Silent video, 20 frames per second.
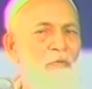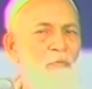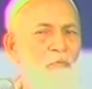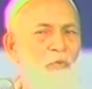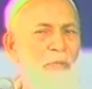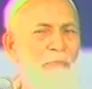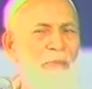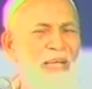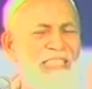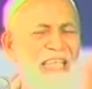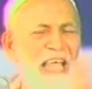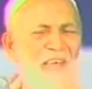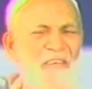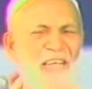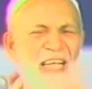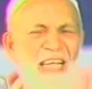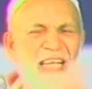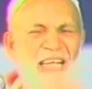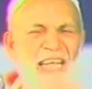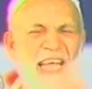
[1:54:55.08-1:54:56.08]
we must have
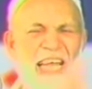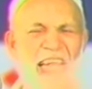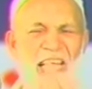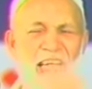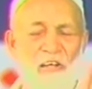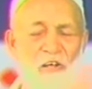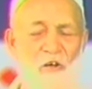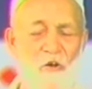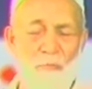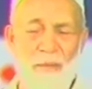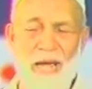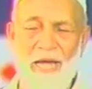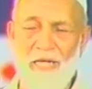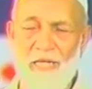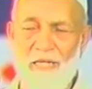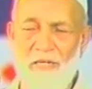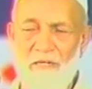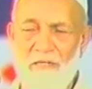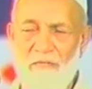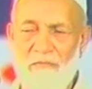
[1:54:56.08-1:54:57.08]
it clear in our
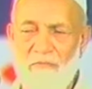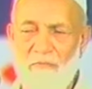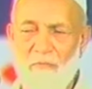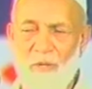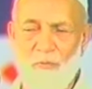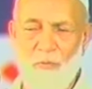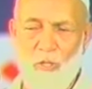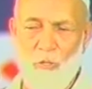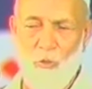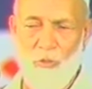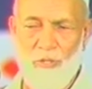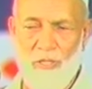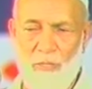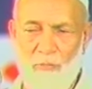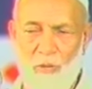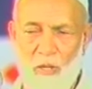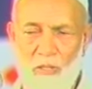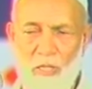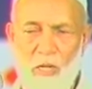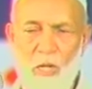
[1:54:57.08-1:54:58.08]
mind what we are talking
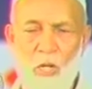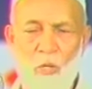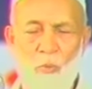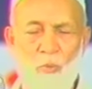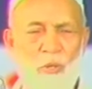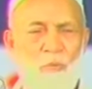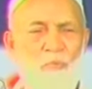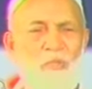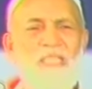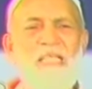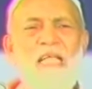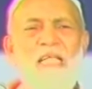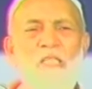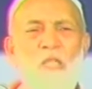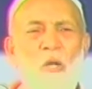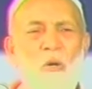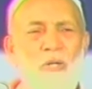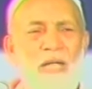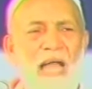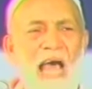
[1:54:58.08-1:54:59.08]
about. When we say
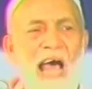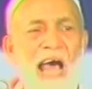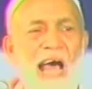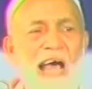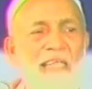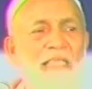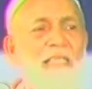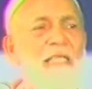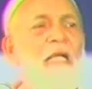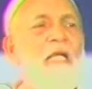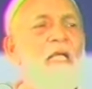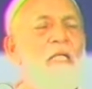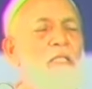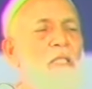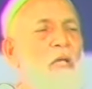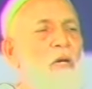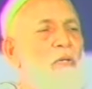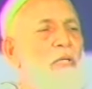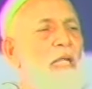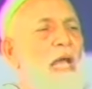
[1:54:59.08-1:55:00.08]
Torah,
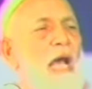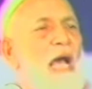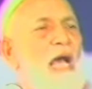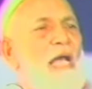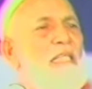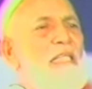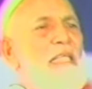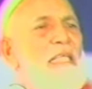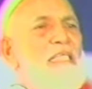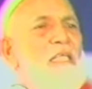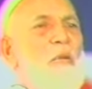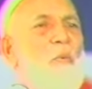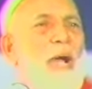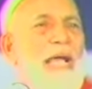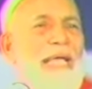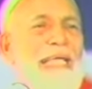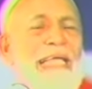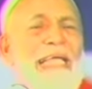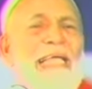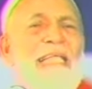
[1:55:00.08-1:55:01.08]
Torah is the
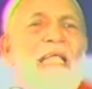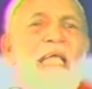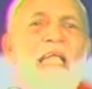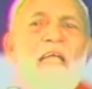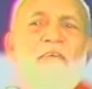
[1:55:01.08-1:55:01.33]
Wahi, the